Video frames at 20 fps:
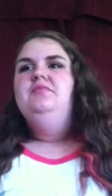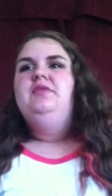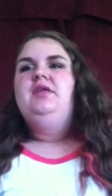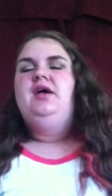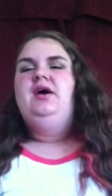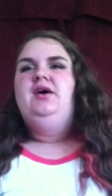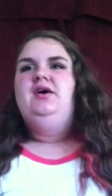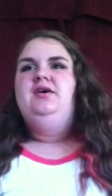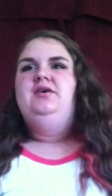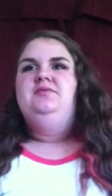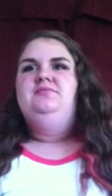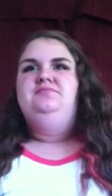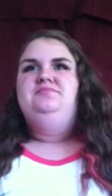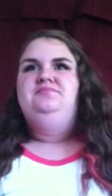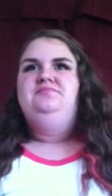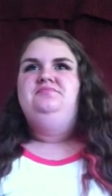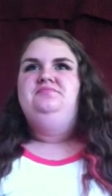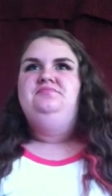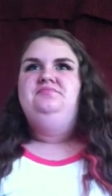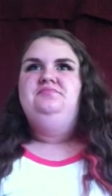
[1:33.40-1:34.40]

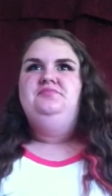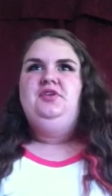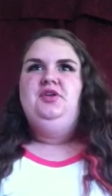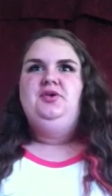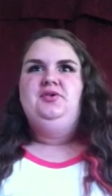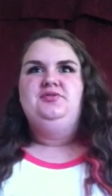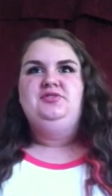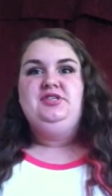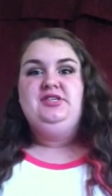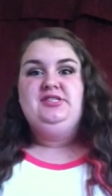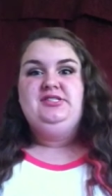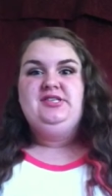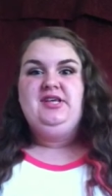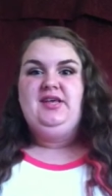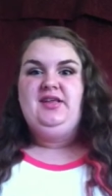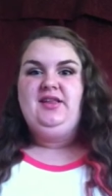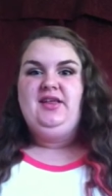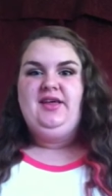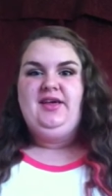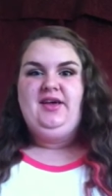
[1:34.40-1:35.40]
Um, you know, just
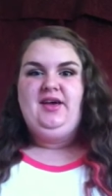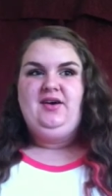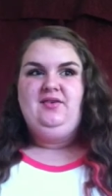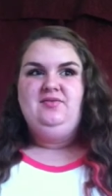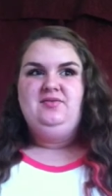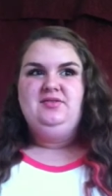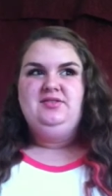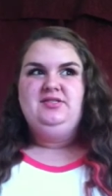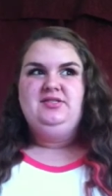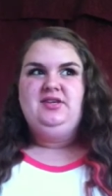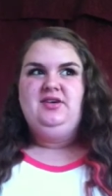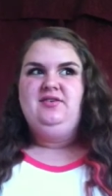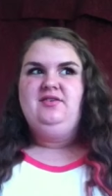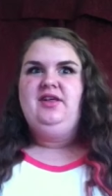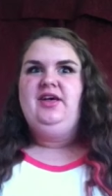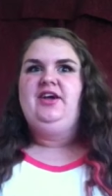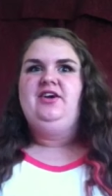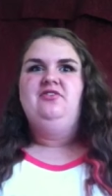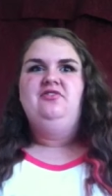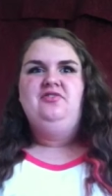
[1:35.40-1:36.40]
saying like I was uh,
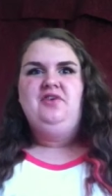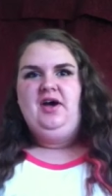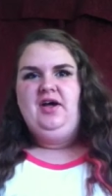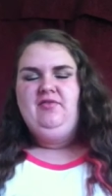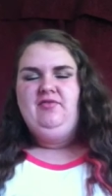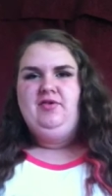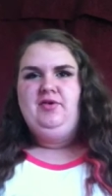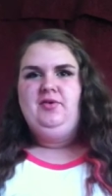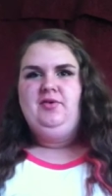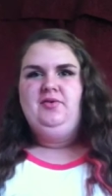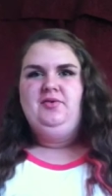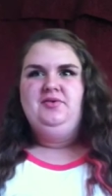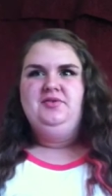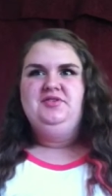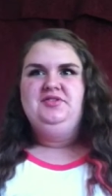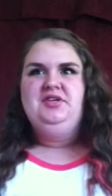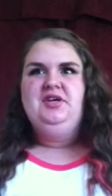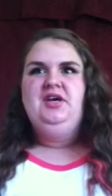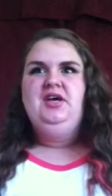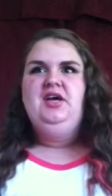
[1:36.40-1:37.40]
like a five year old
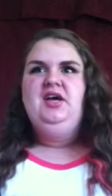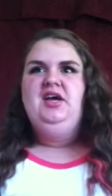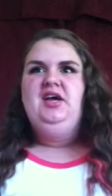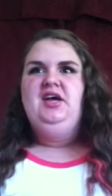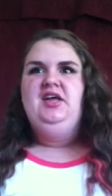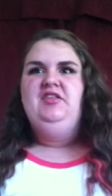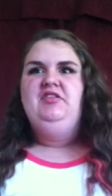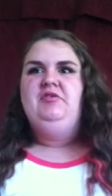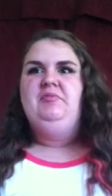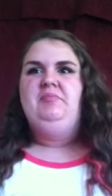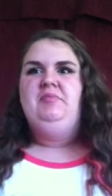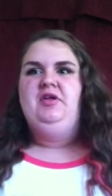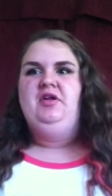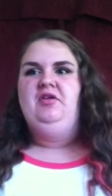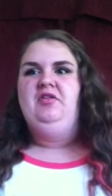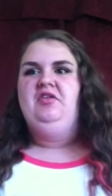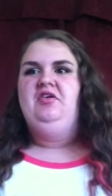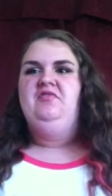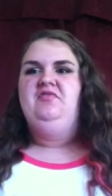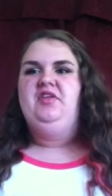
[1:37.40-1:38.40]
in the
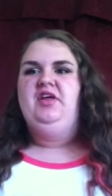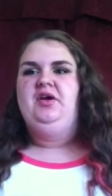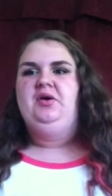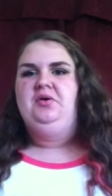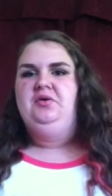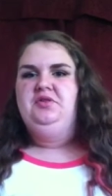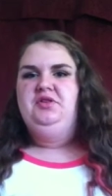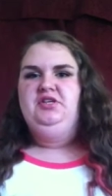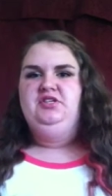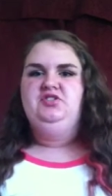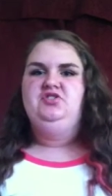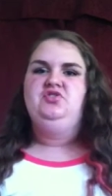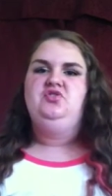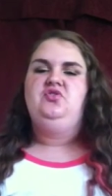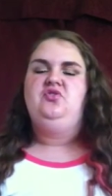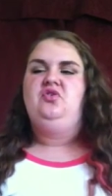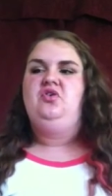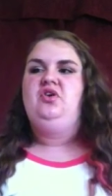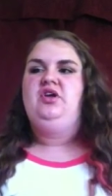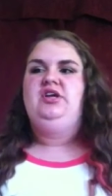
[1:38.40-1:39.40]
middle of like all these
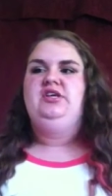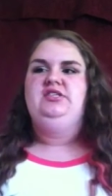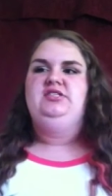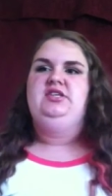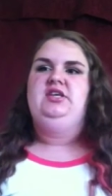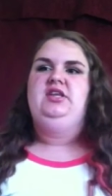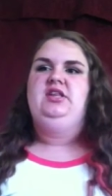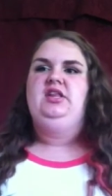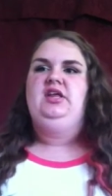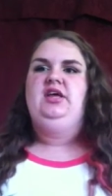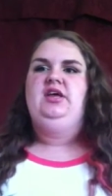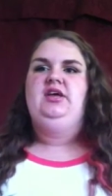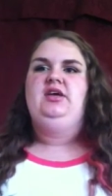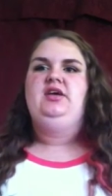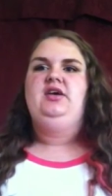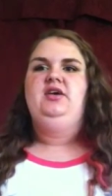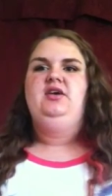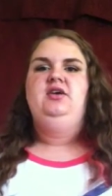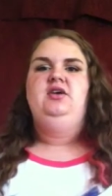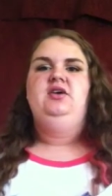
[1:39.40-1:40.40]
crazy
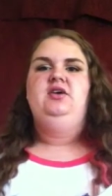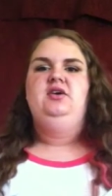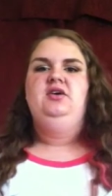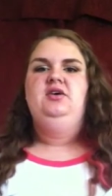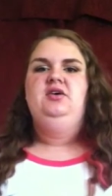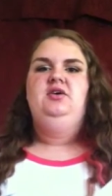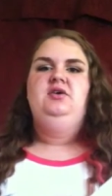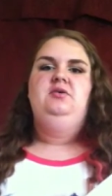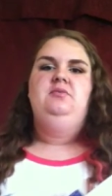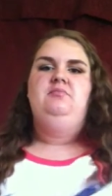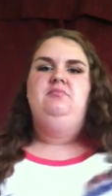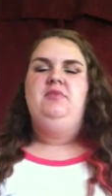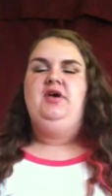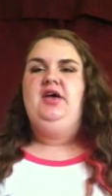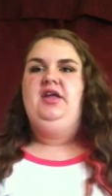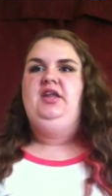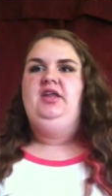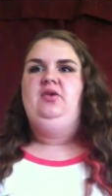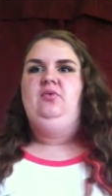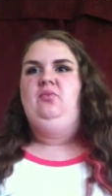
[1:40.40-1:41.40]
like
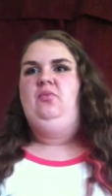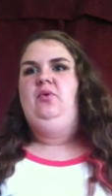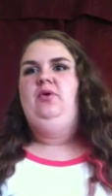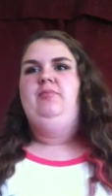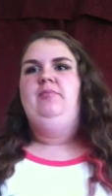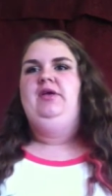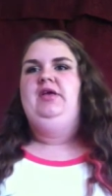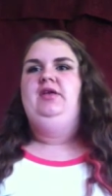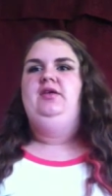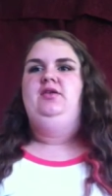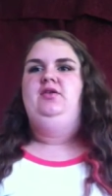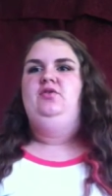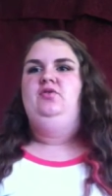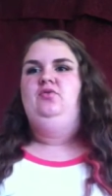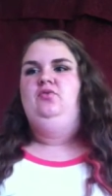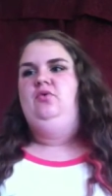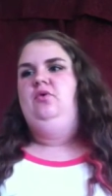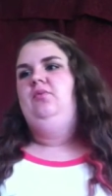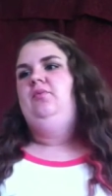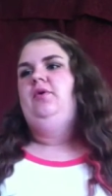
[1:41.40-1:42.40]
men and women
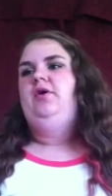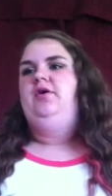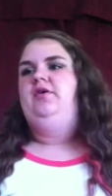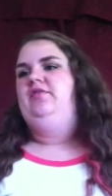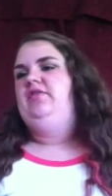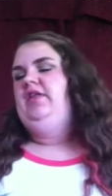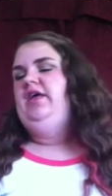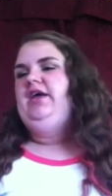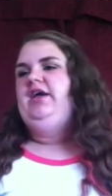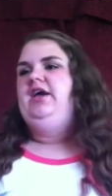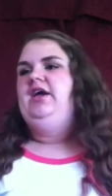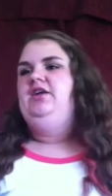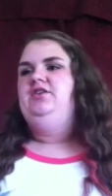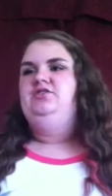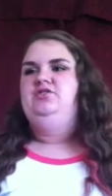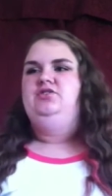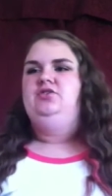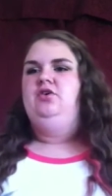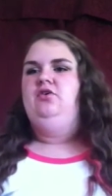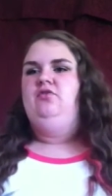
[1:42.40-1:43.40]
who were wearing like head
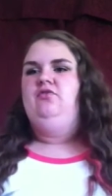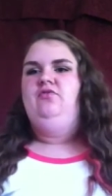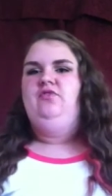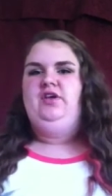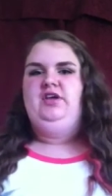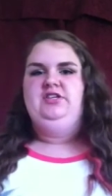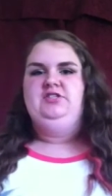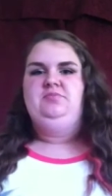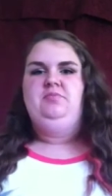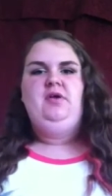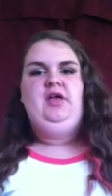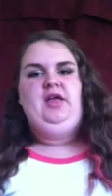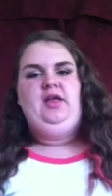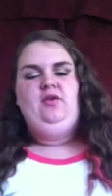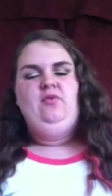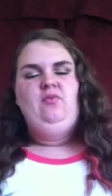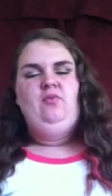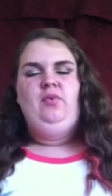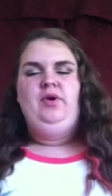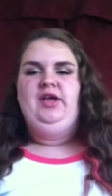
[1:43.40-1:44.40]
to toe face paint
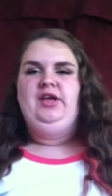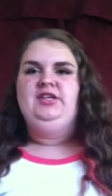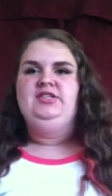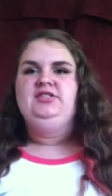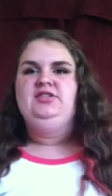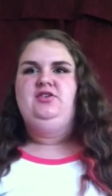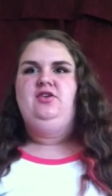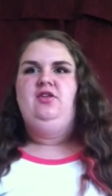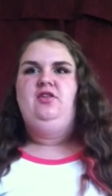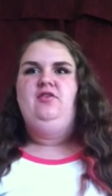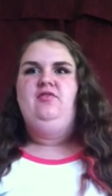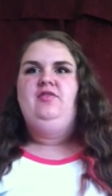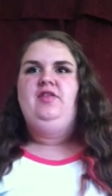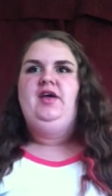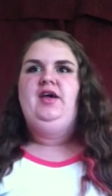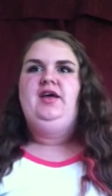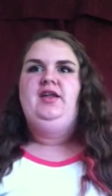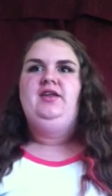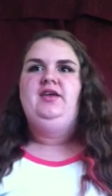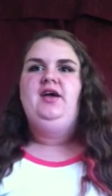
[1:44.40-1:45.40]
and wigs and all of
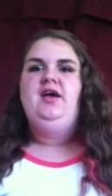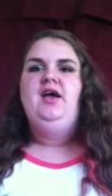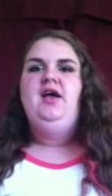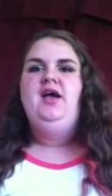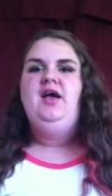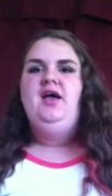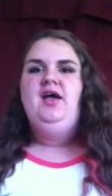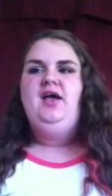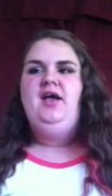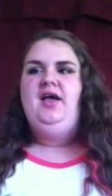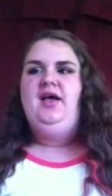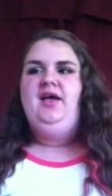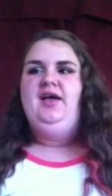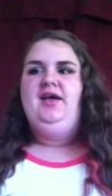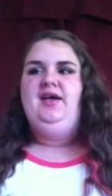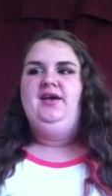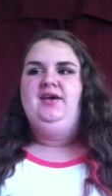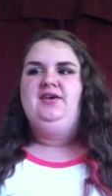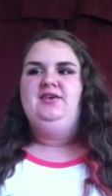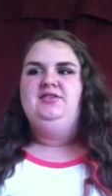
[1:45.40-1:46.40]
that,
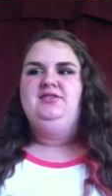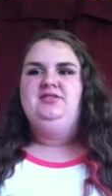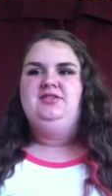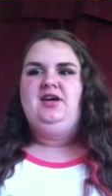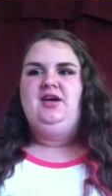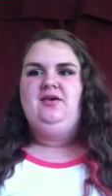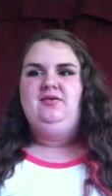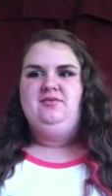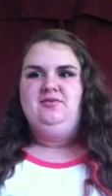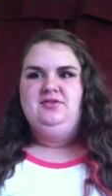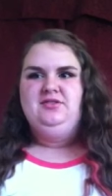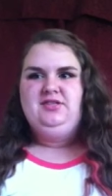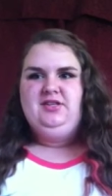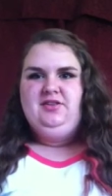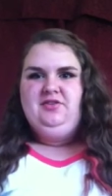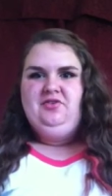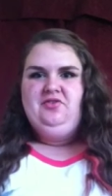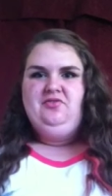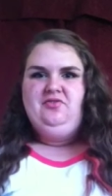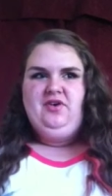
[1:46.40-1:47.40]
and I was a
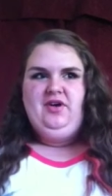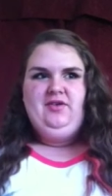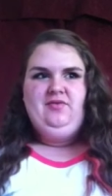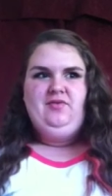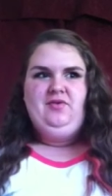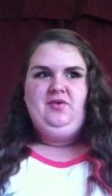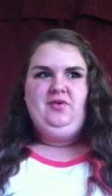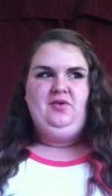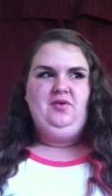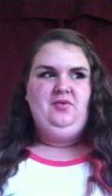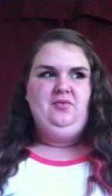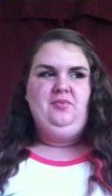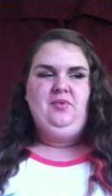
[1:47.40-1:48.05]
little five year old